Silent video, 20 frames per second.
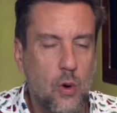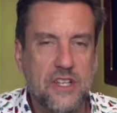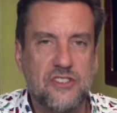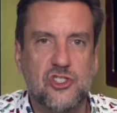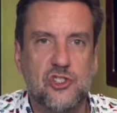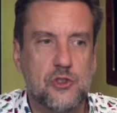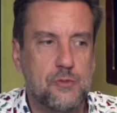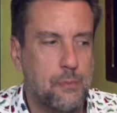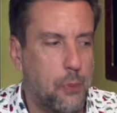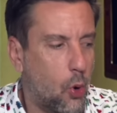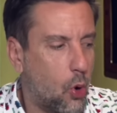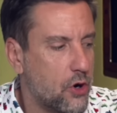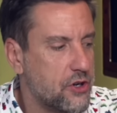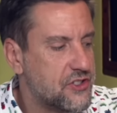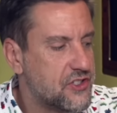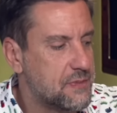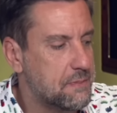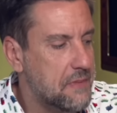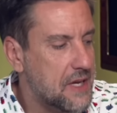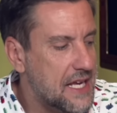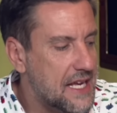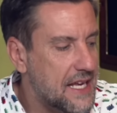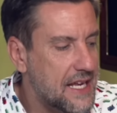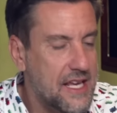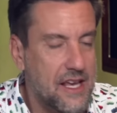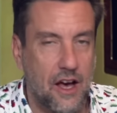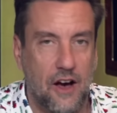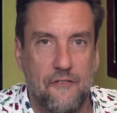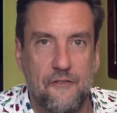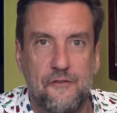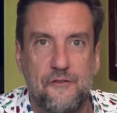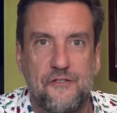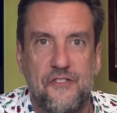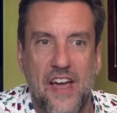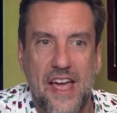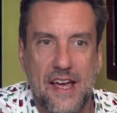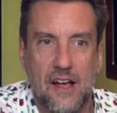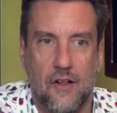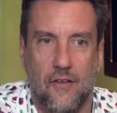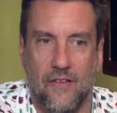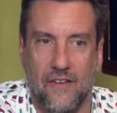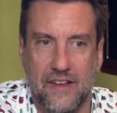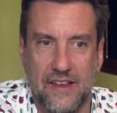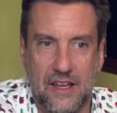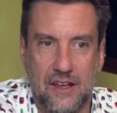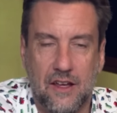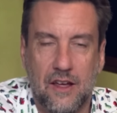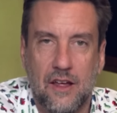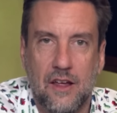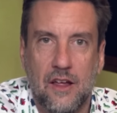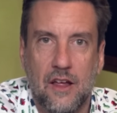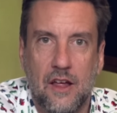is sports media failing